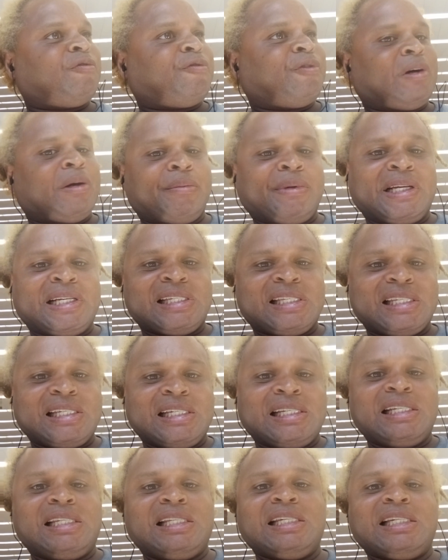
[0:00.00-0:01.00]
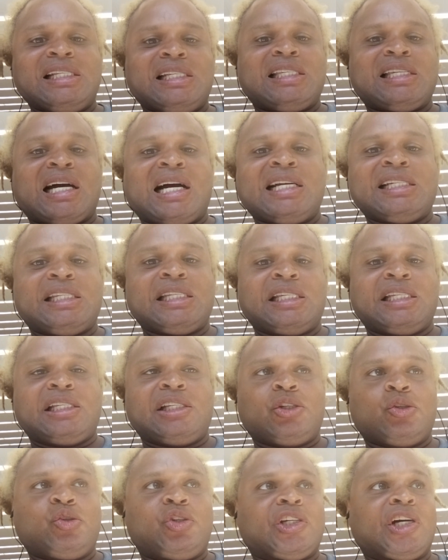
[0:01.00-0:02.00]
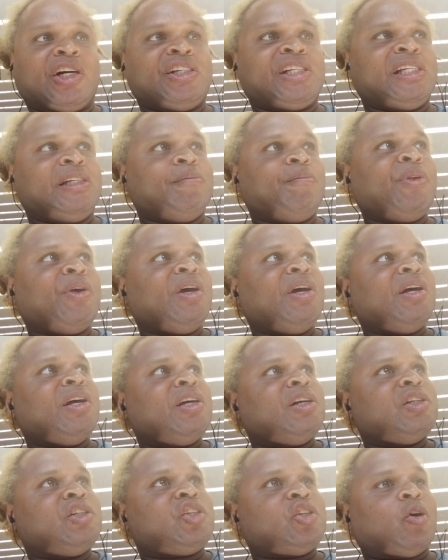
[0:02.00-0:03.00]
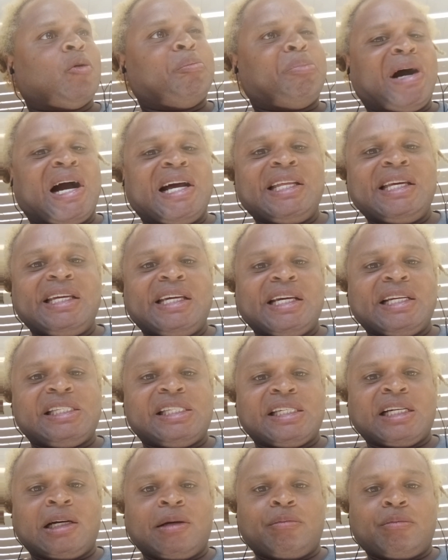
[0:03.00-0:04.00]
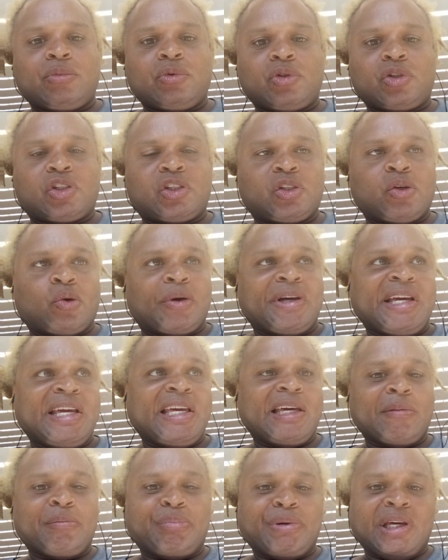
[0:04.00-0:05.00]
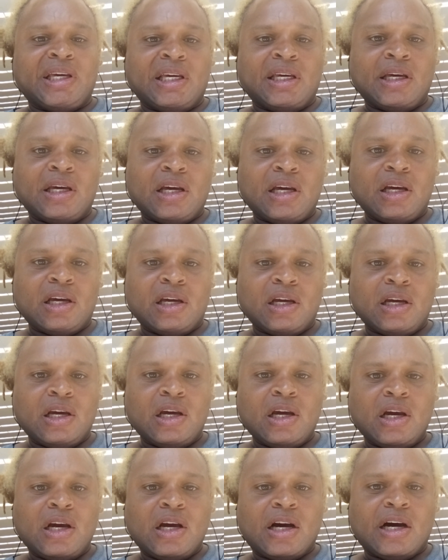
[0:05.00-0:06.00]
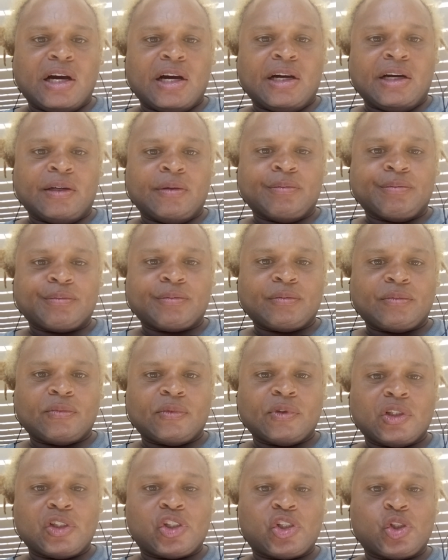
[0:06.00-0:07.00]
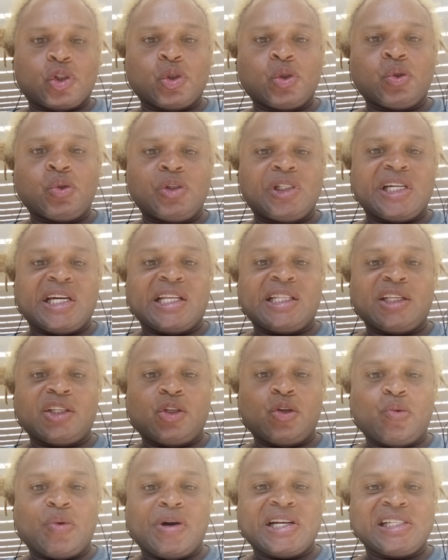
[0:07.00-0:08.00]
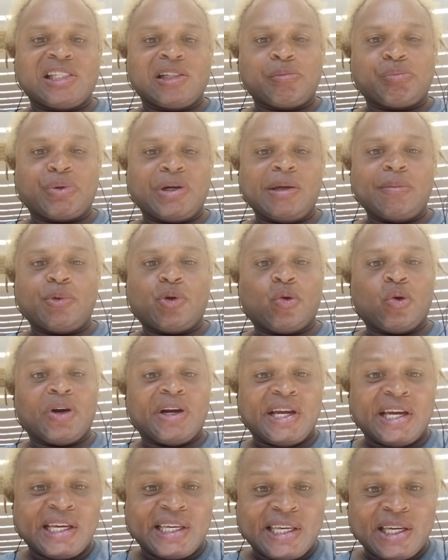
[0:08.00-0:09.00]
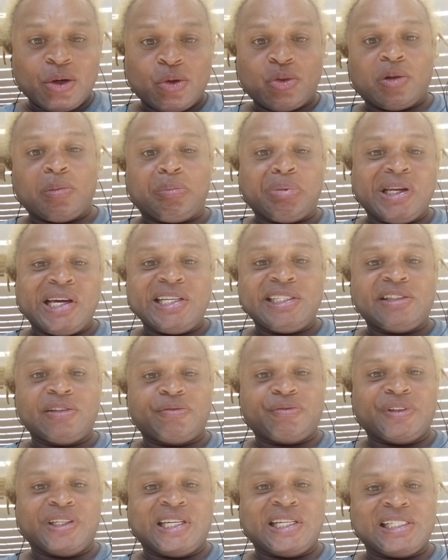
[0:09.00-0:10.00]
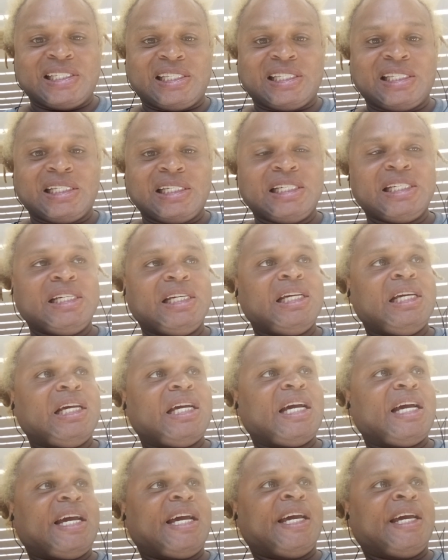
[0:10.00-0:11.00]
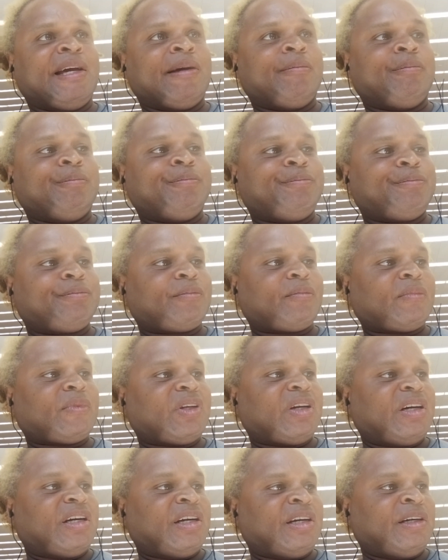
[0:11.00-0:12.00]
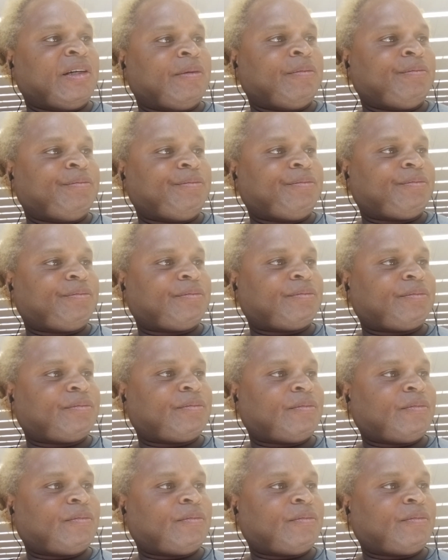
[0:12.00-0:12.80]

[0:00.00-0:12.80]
from his Indian ties in New Jersey. So Biden gets up so he can be um, sued in the U.S. Supreme Court and kill the plaintiff list. And um,